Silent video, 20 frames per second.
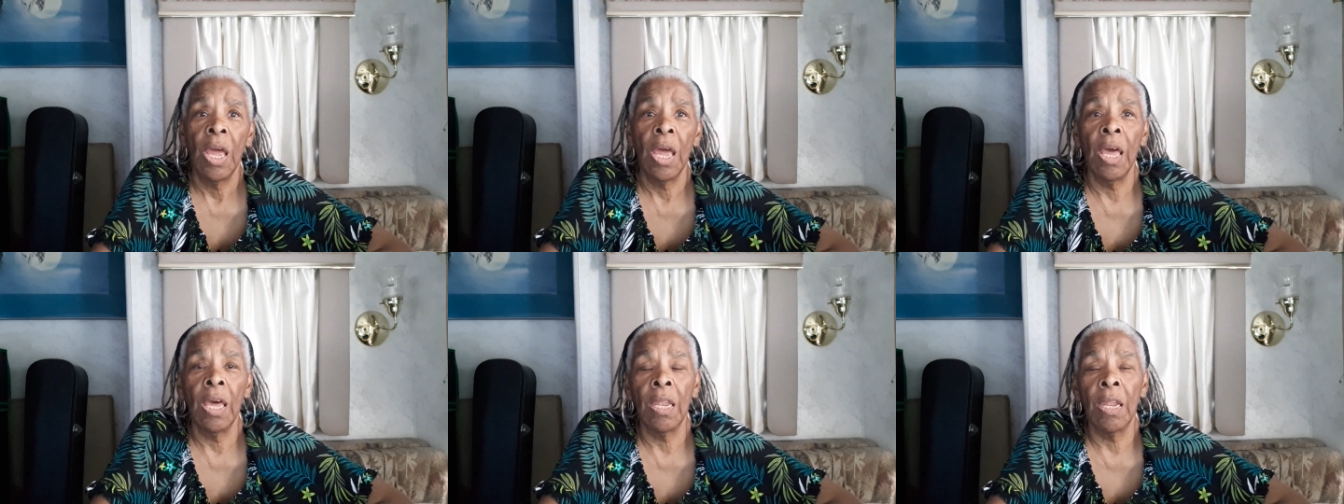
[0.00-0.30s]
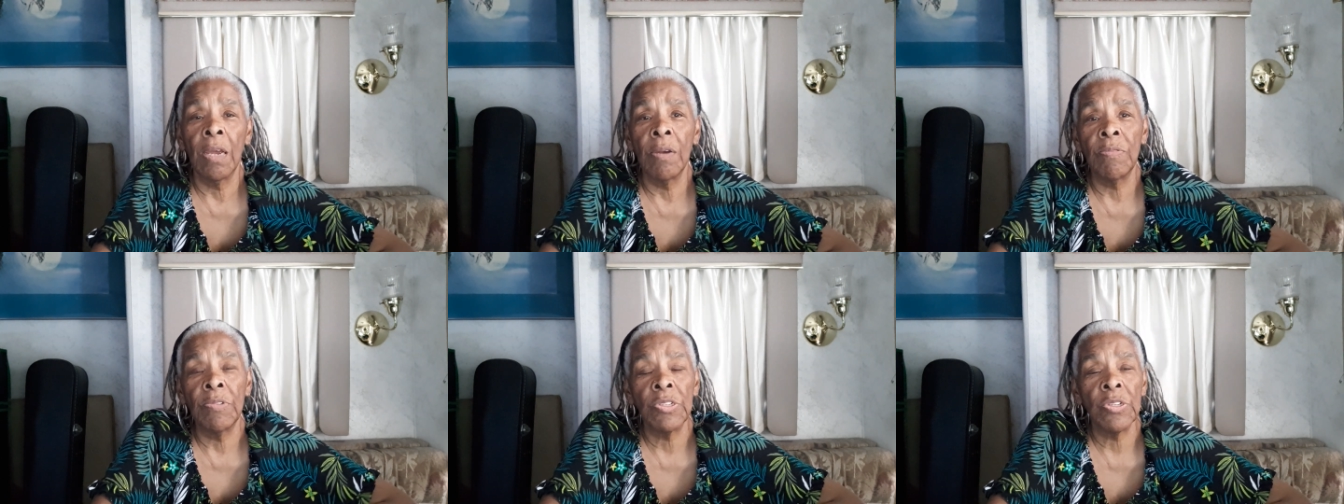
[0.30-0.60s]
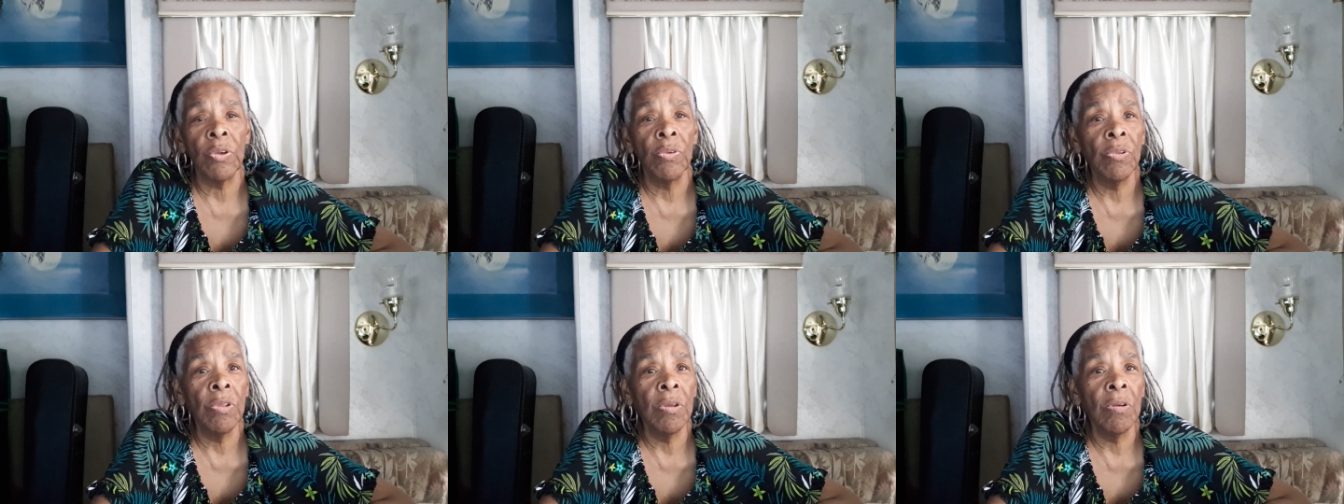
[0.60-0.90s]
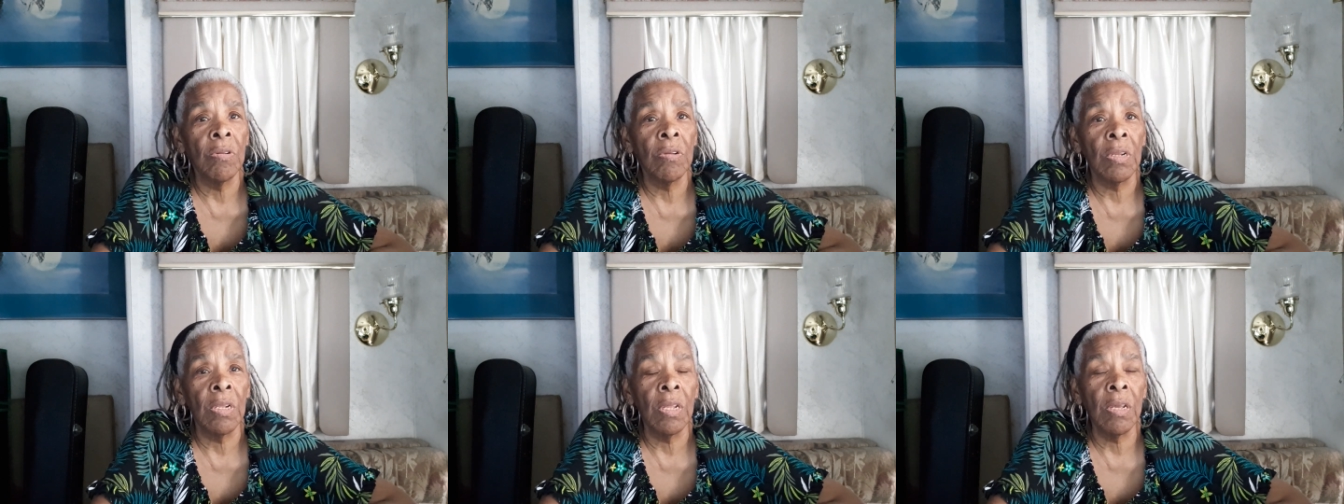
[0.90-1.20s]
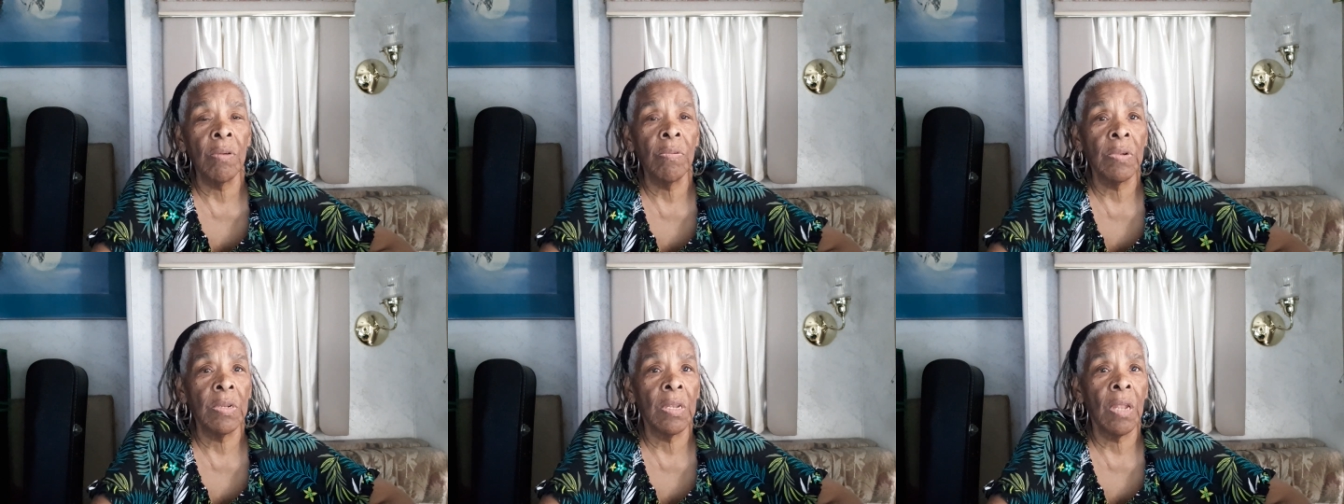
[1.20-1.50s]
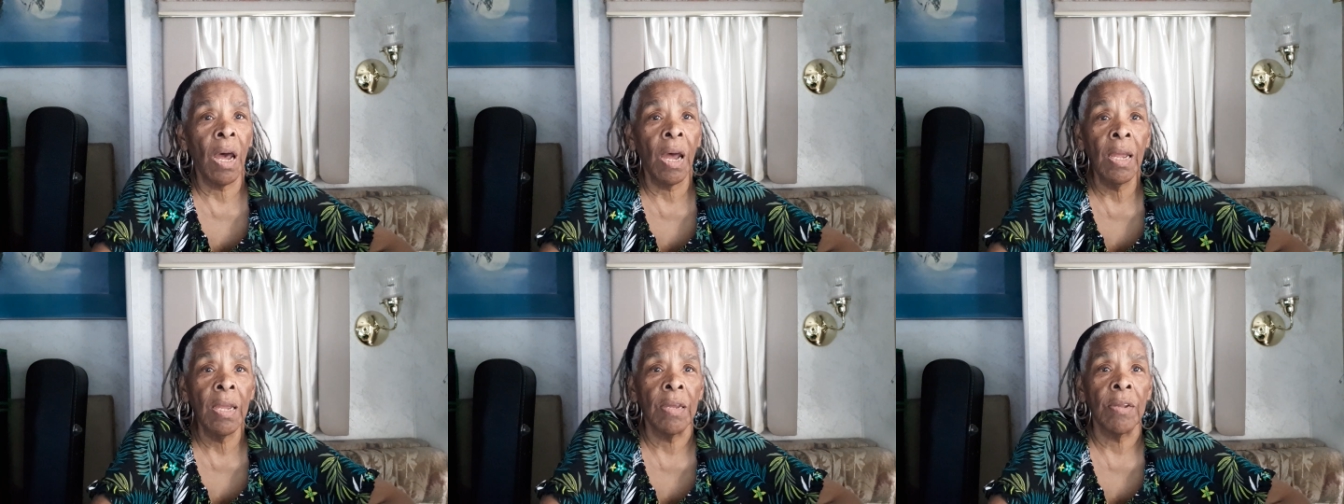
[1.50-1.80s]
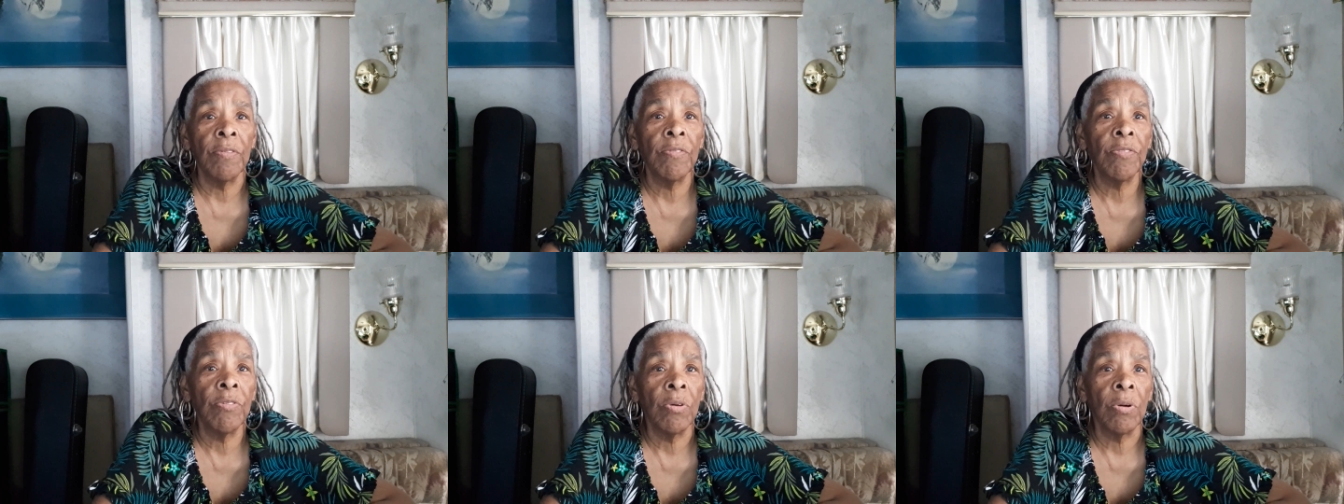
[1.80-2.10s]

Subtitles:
And I was only on a liquid diet